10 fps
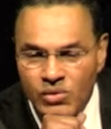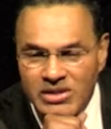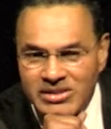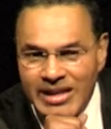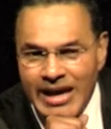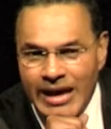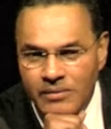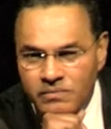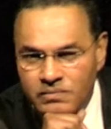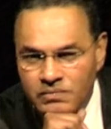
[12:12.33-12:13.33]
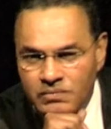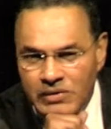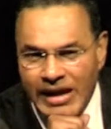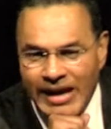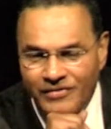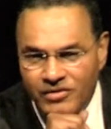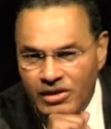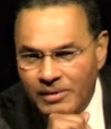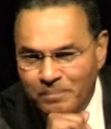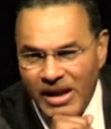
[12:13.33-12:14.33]
was that after
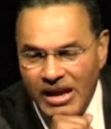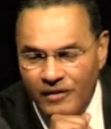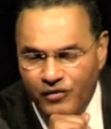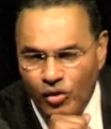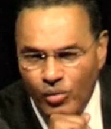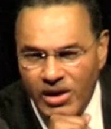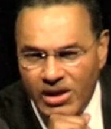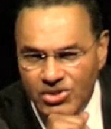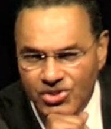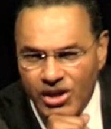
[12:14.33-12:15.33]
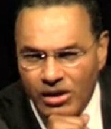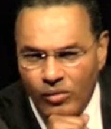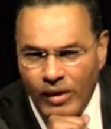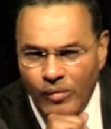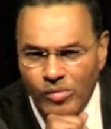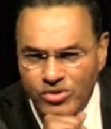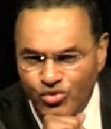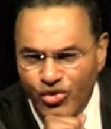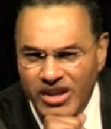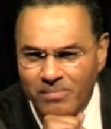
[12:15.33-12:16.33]
a painful week in jail where we were
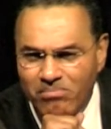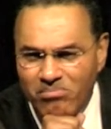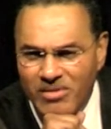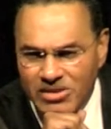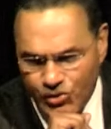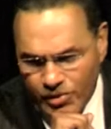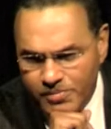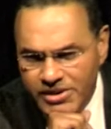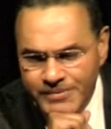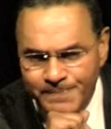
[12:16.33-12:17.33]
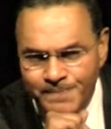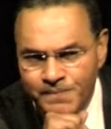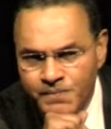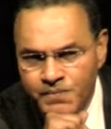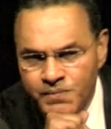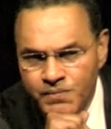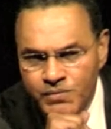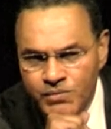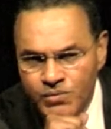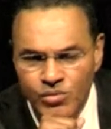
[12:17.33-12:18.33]
treated miserably
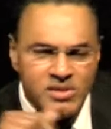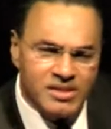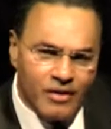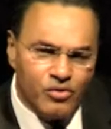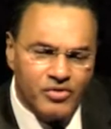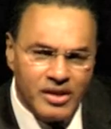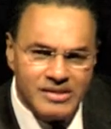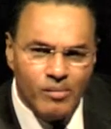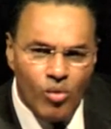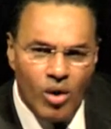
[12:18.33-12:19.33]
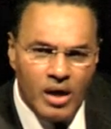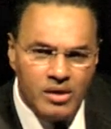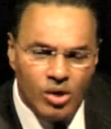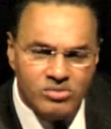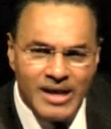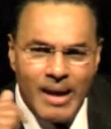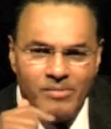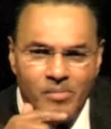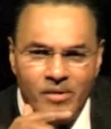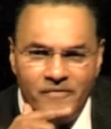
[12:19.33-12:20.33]
with several things. Number one, no
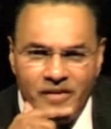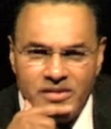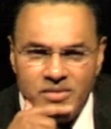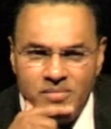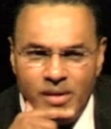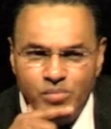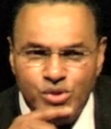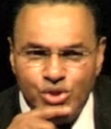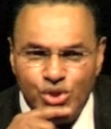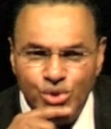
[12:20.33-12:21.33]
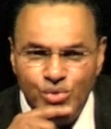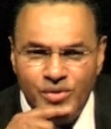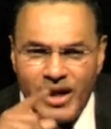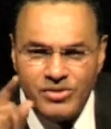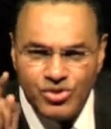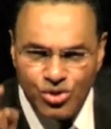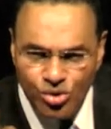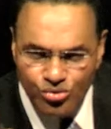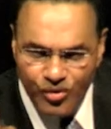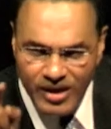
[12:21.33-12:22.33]
time to be a victim. Number two, that
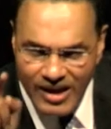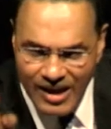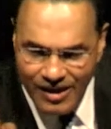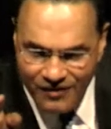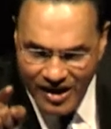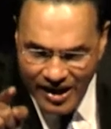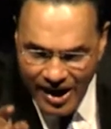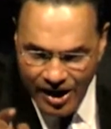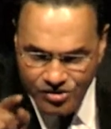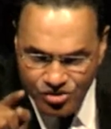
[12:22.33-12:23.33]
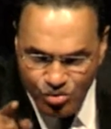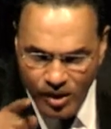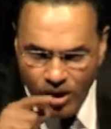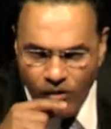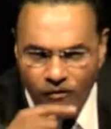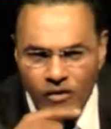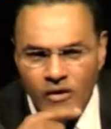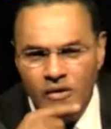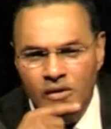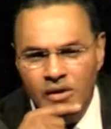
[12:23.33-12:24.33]
children, even at age 12,
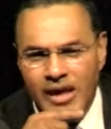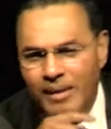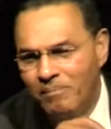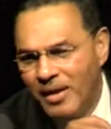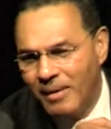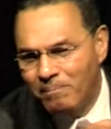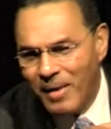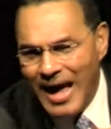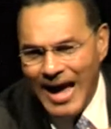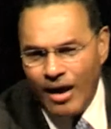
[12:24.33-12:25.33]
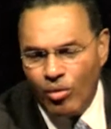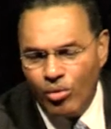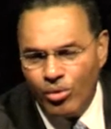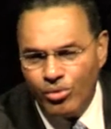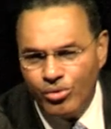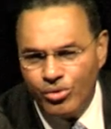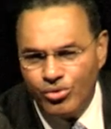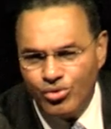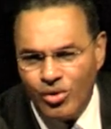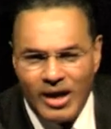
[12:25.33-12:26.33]
can be empowered
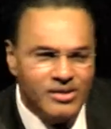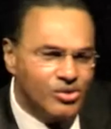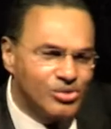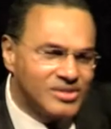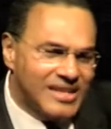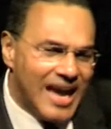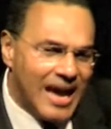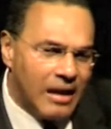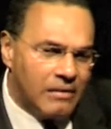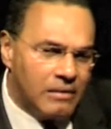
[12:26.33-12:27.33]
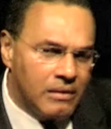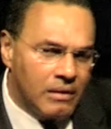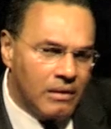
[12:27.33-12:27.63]
to understand